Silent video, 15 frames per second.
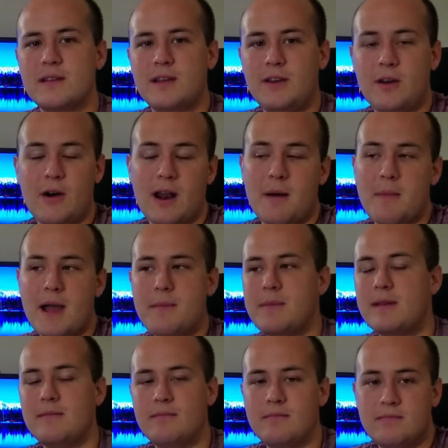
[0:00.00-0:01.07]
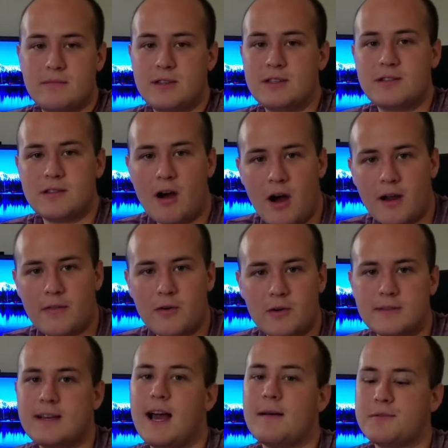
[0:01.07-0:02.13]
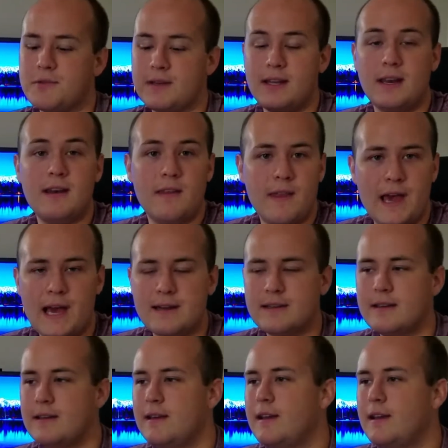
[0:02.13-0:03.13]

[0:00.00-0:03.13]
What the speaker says: And, and I might be just talking the whole time. So I needed that.